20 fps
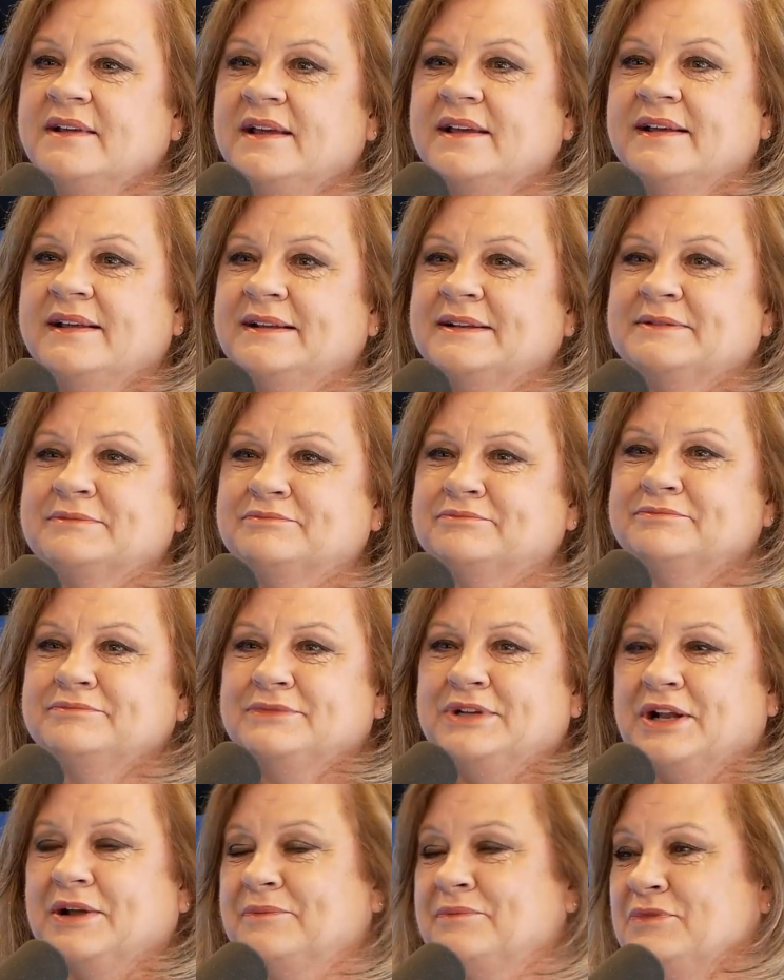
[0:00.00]
And,
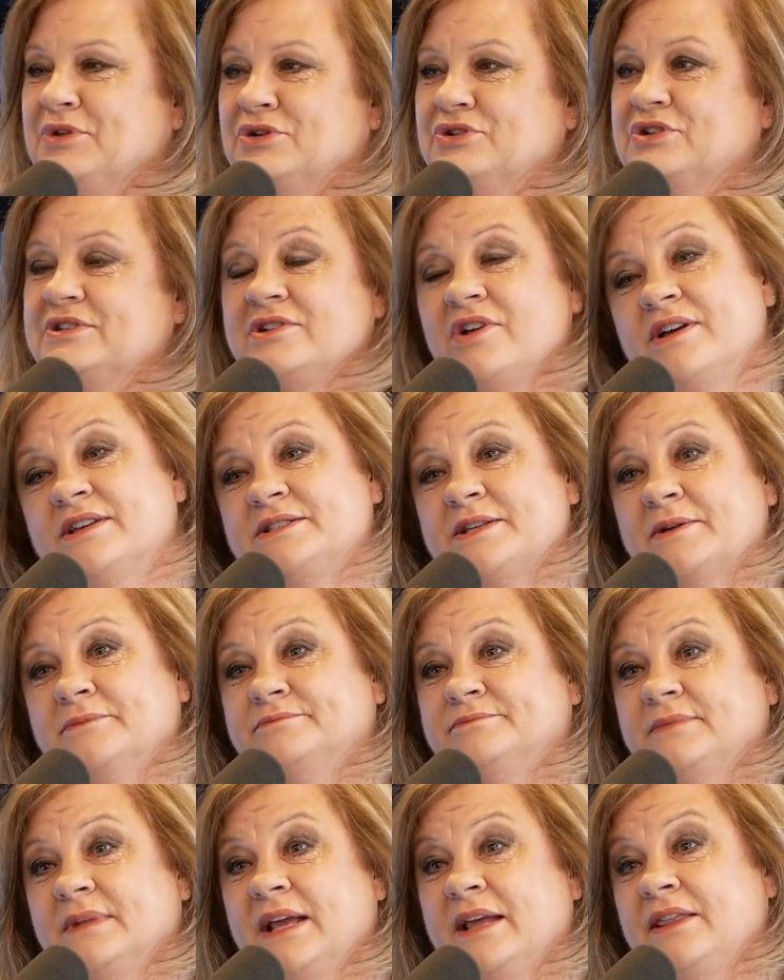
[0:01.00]
they're just
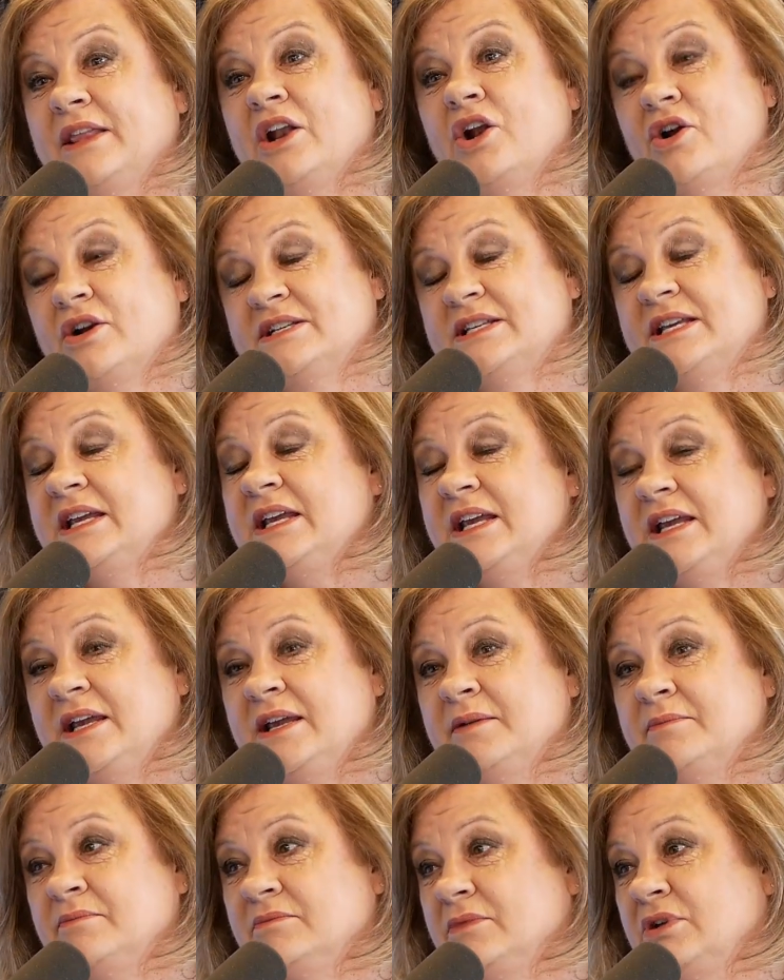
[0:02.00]
awesome. And then our
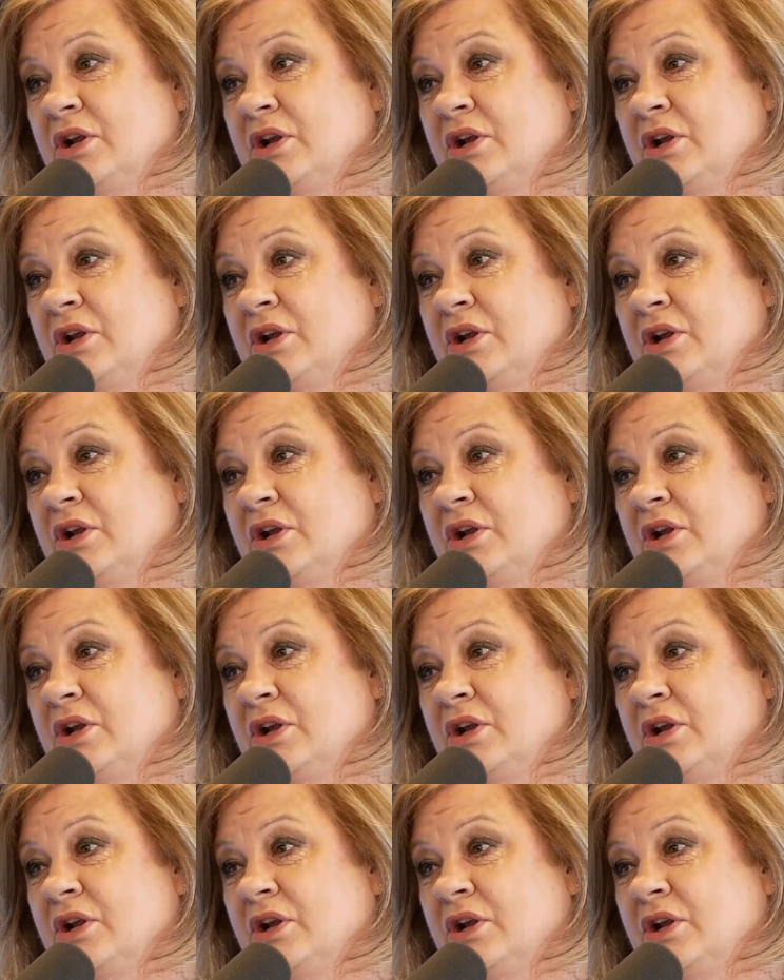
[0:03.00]
team,